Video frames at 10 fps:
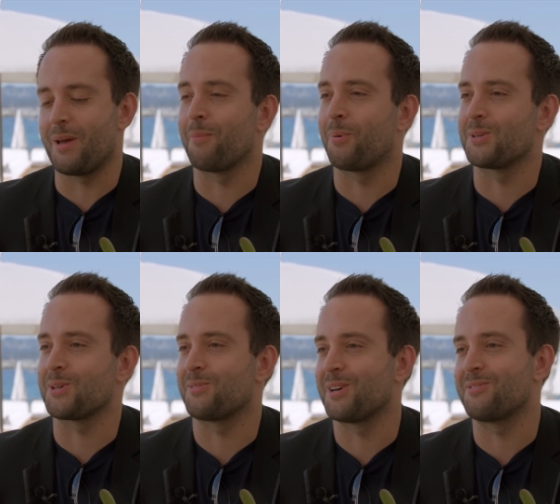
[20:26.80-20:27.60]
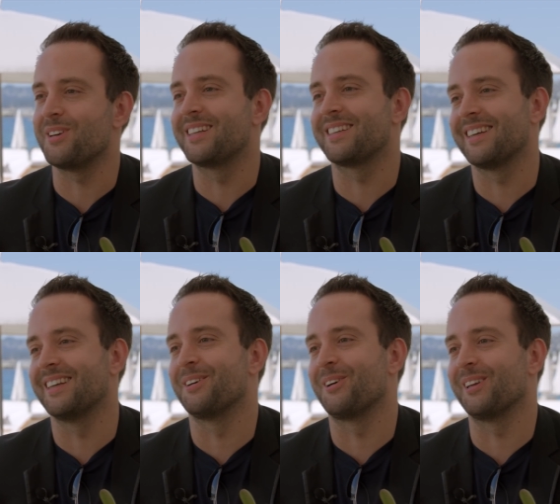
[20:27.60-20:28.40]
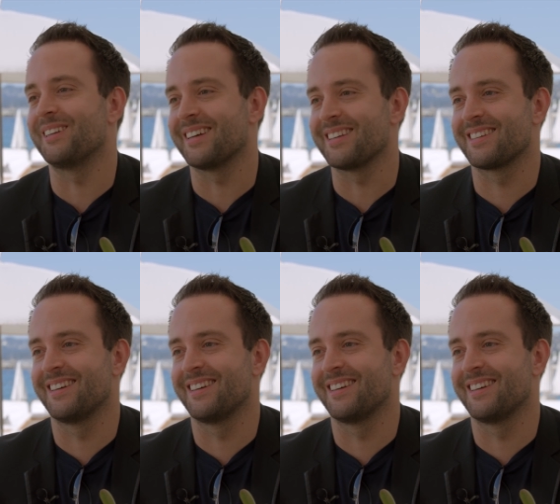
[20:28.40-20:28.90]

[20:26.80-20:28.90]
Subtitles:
airports off their feet in the early days.